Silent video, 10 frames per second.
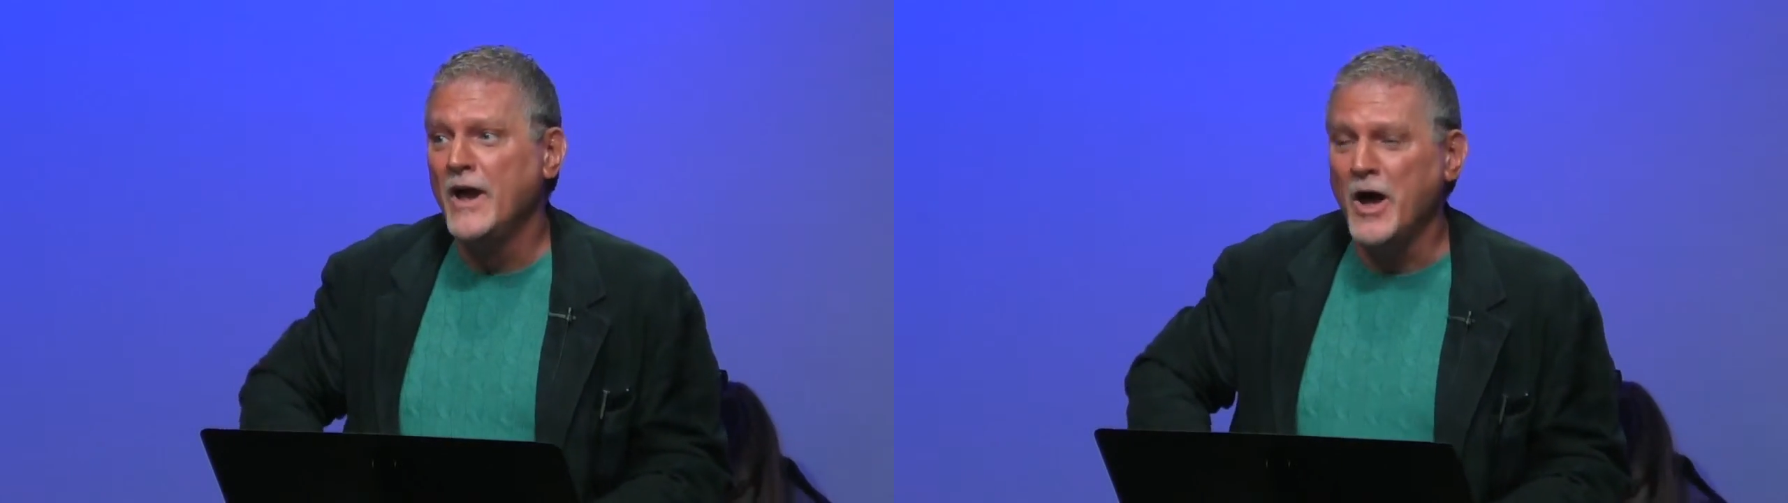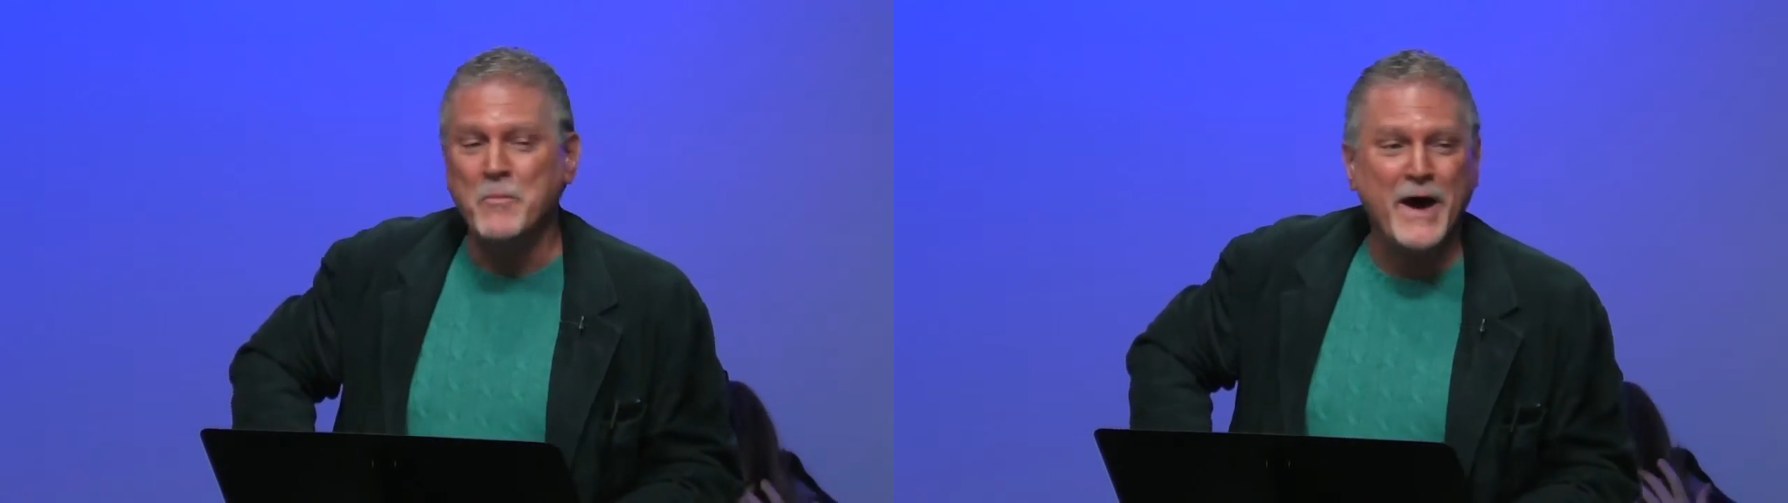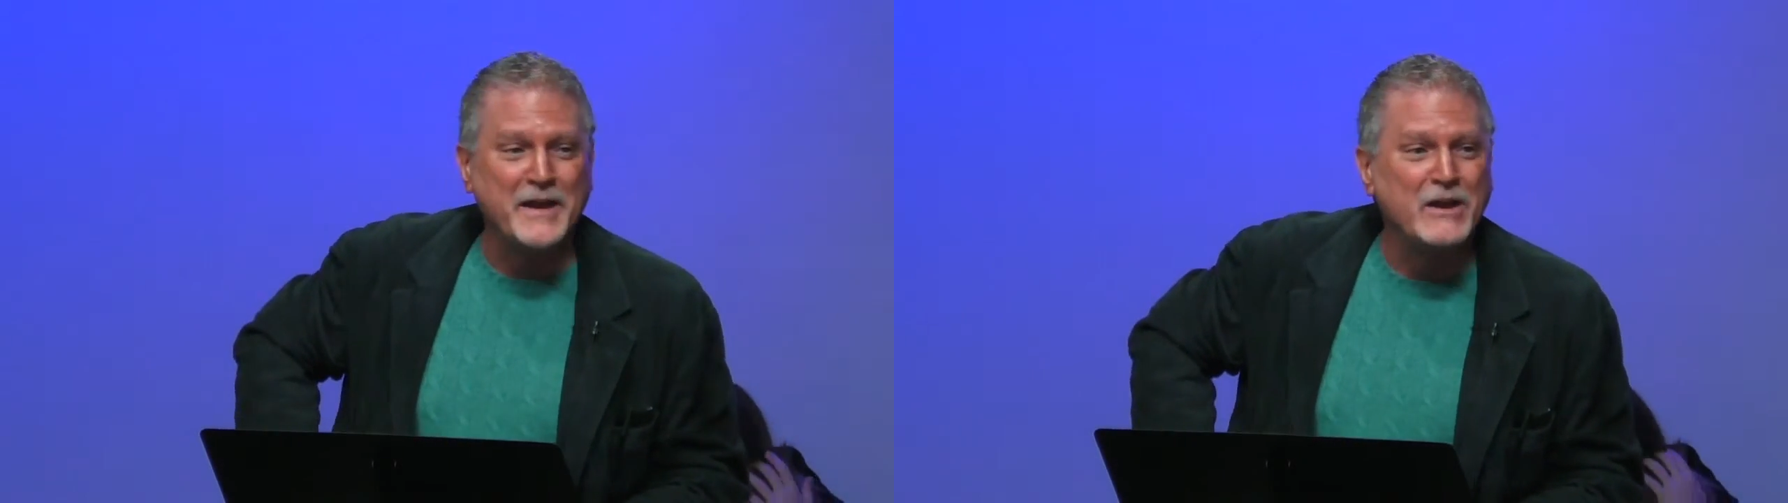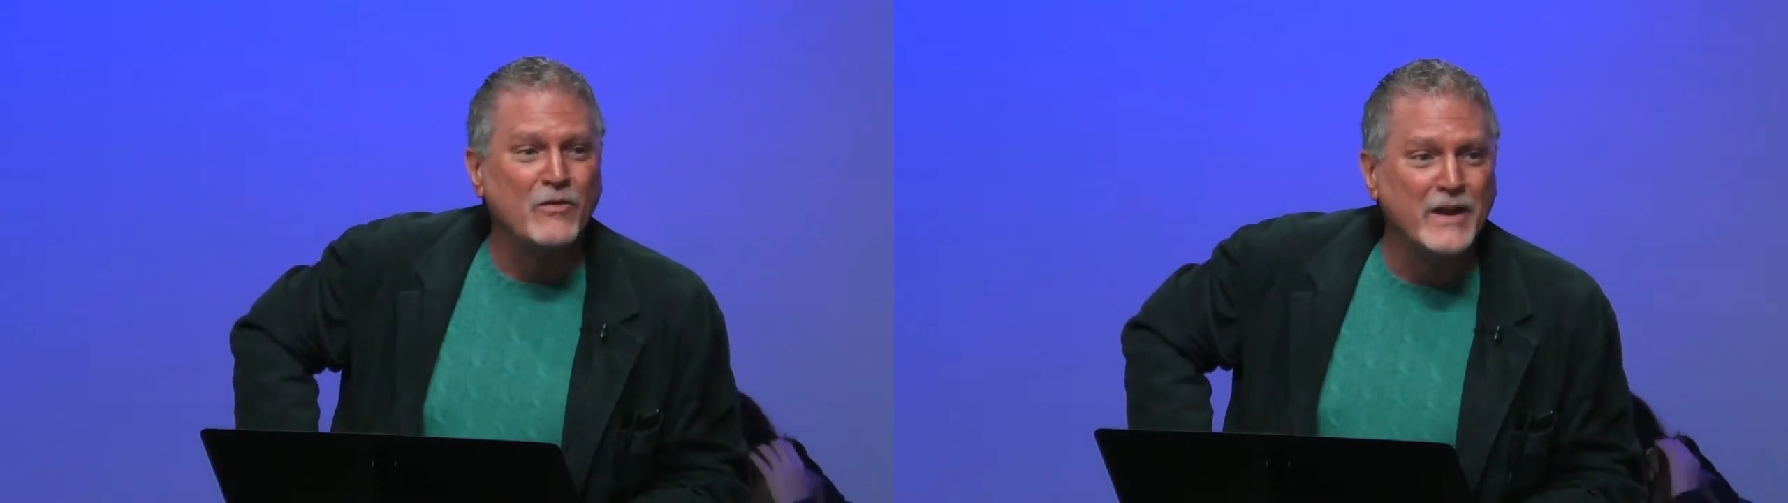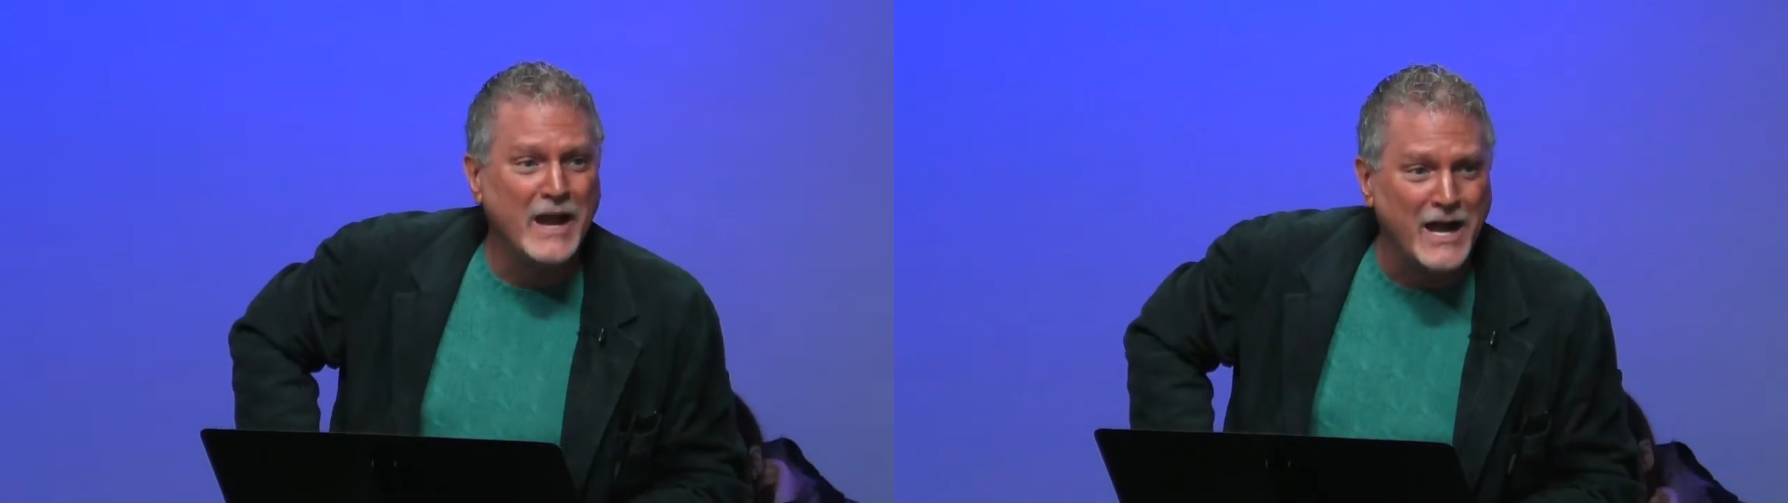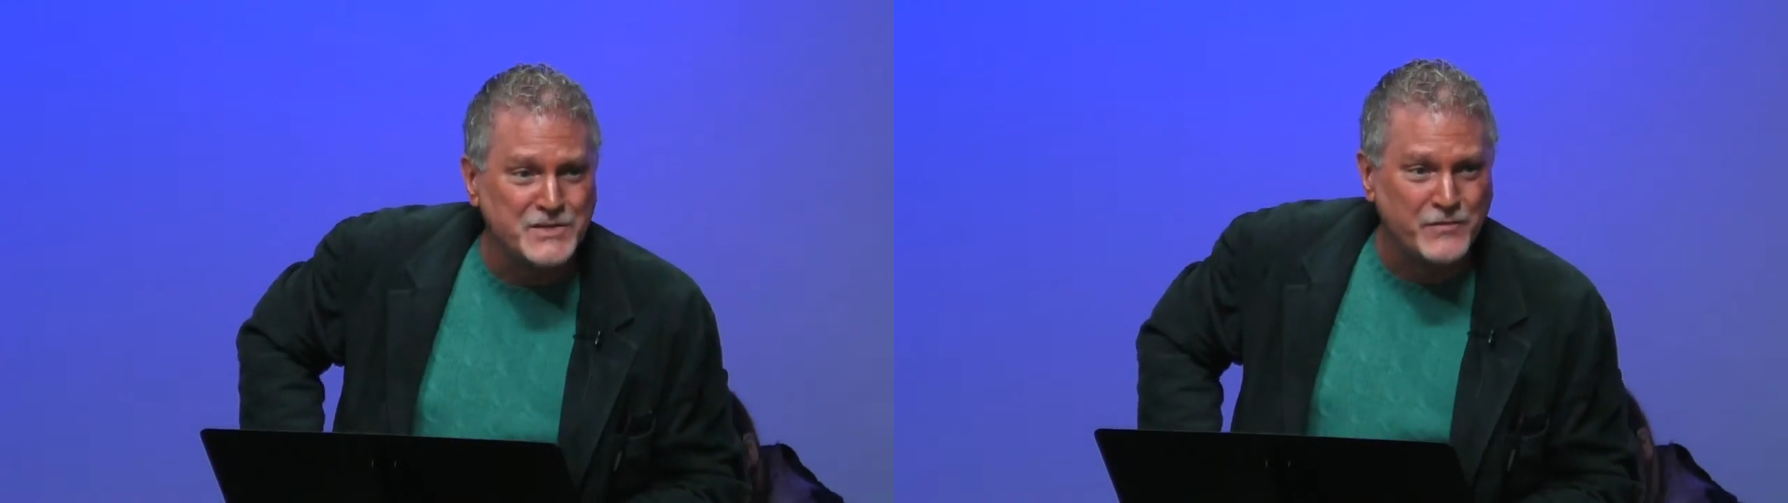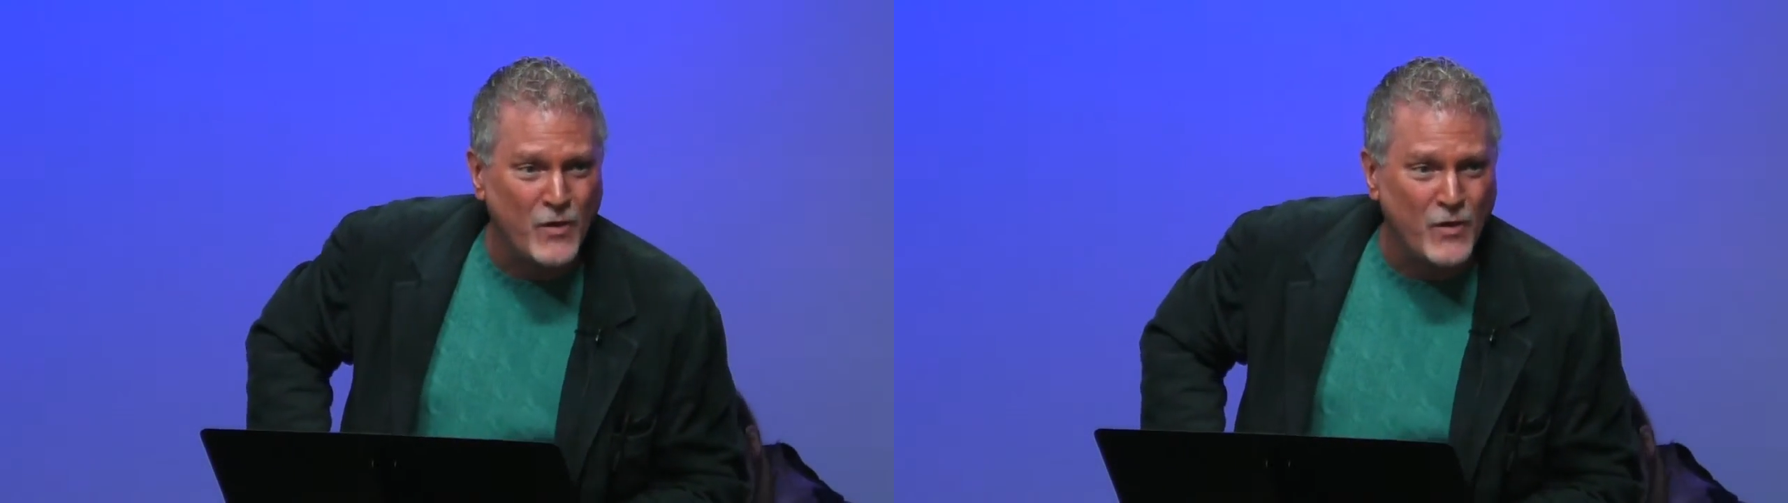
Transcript: about hearing God's